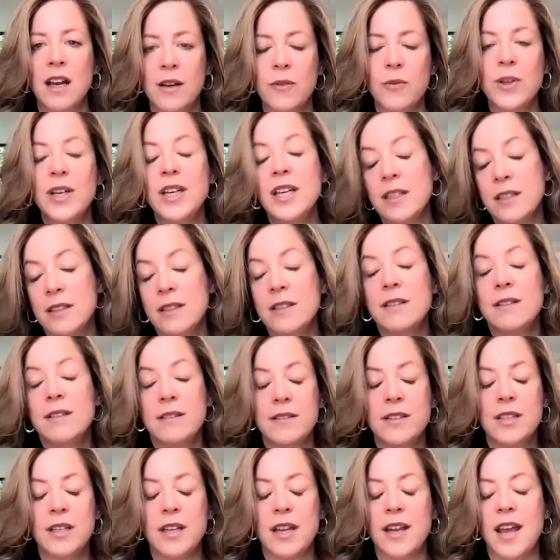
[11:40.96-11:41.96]
we need
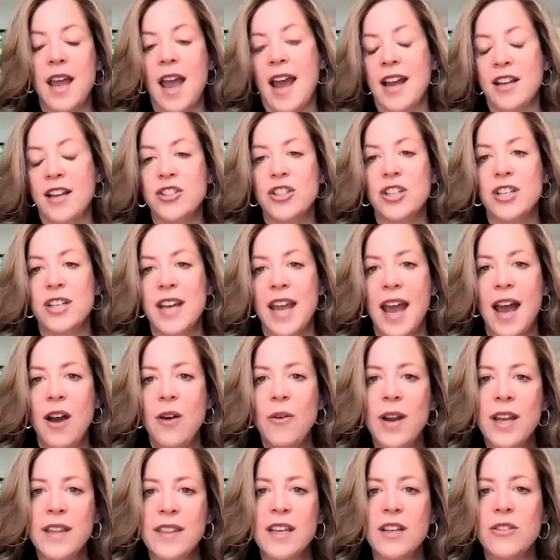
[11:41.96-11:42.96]
to action
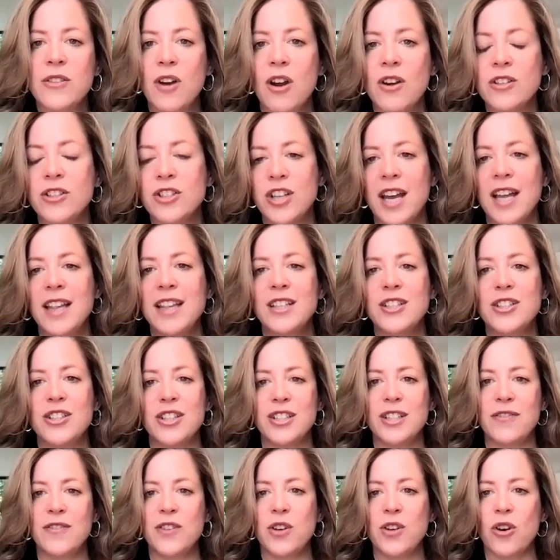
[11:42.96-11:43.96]
now. And that the challenge
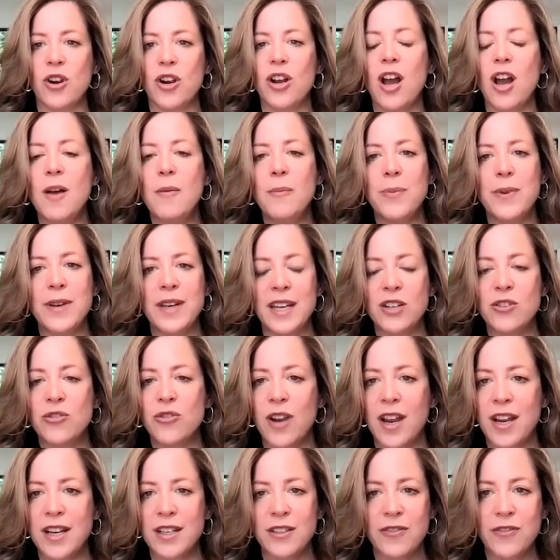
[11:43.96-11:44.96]
is if you're a company
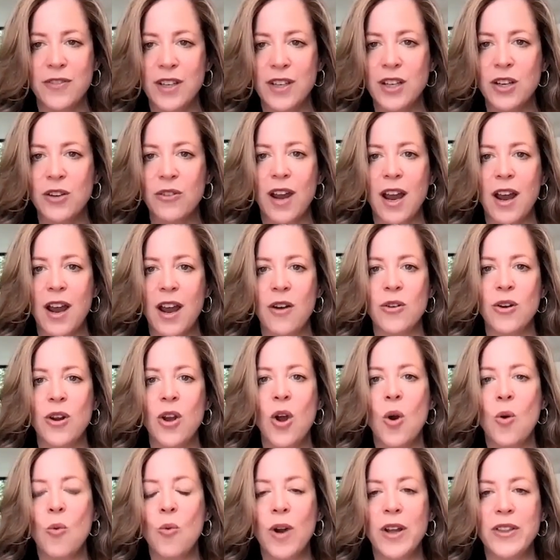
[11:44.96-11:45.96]
trying to figure
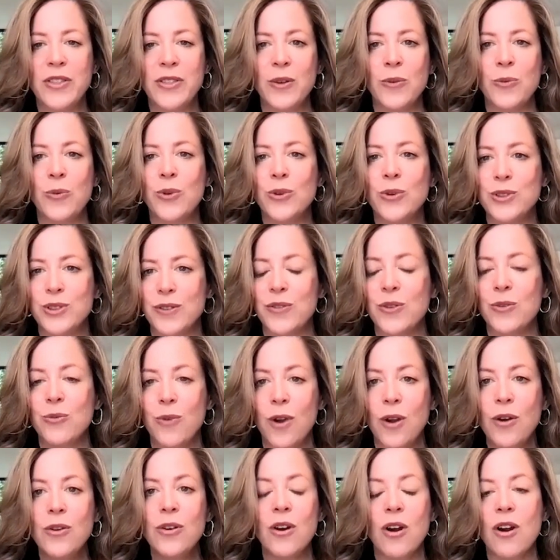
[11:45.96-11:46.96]
out what the rules of the
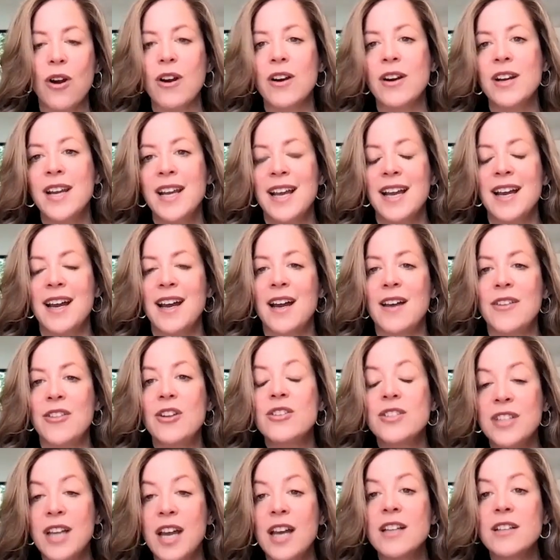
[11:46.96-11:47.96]
road are, uh,
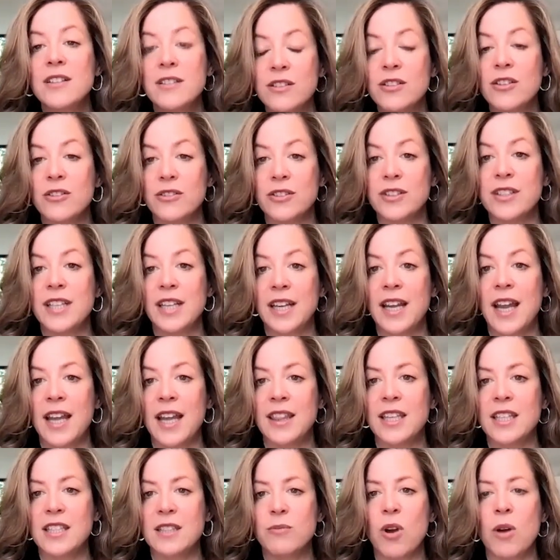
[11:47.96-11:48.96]
there's not certainty
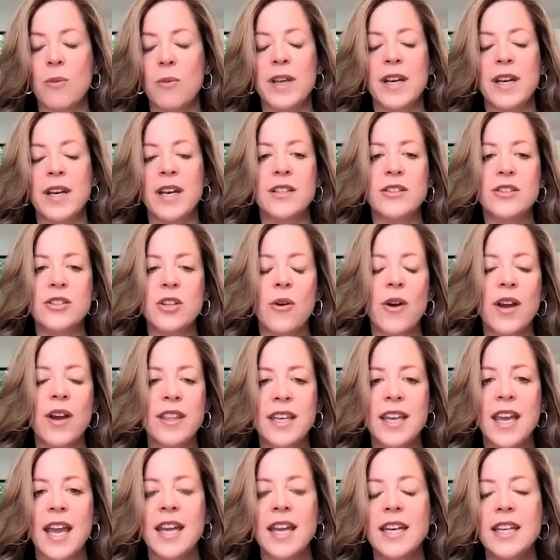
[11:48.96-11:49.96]
at this moment. And so I
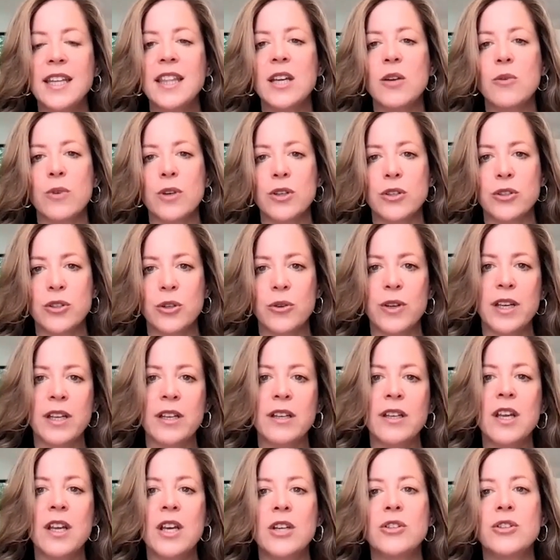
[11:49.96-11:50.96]
think anything we're
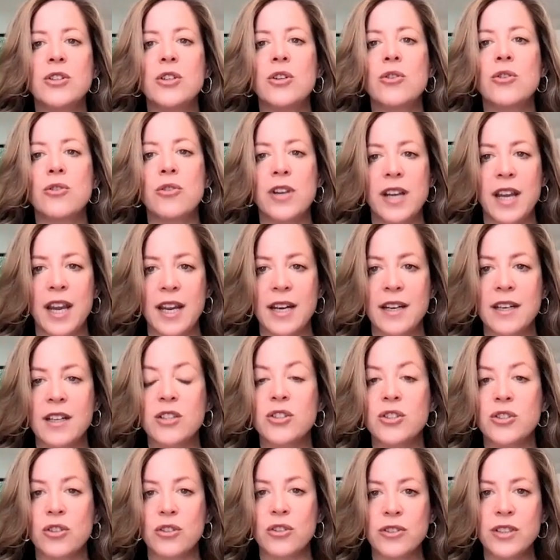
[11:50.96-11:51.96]
doing to create a
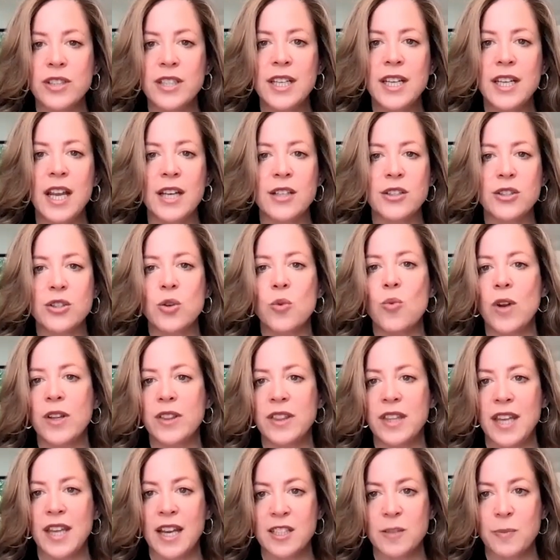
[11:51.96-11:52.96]
certainty as to what
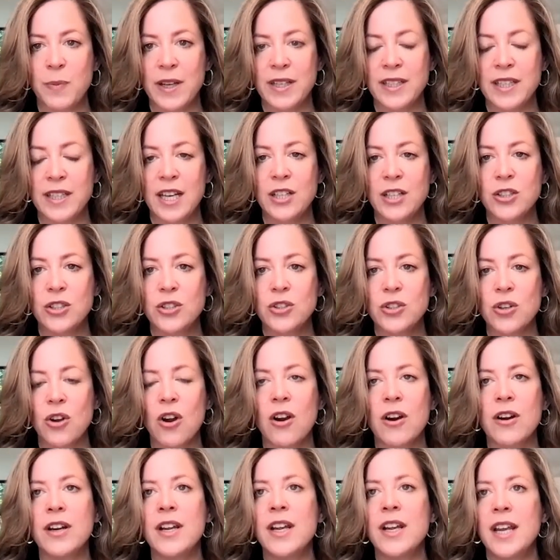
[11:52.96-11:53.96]
the expectations
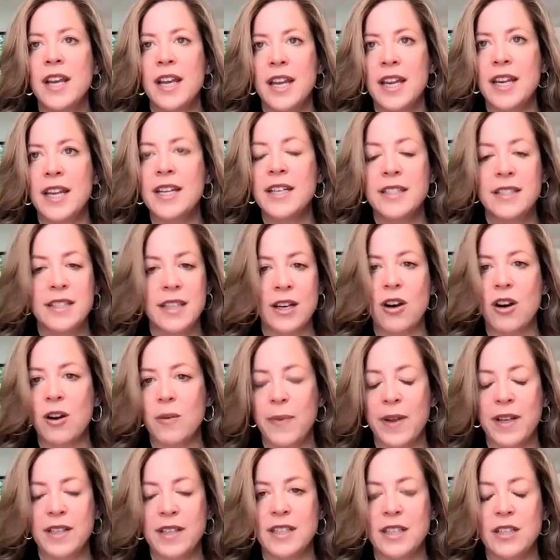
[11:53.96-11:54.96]
are is in our
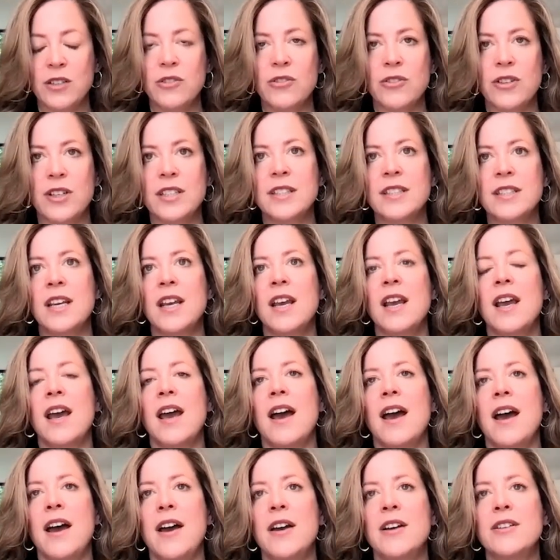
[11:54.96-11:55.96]
best interest.
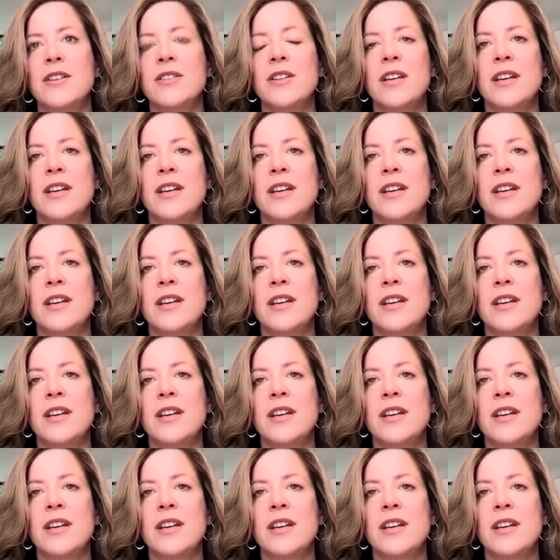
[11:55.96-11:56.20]
Uh,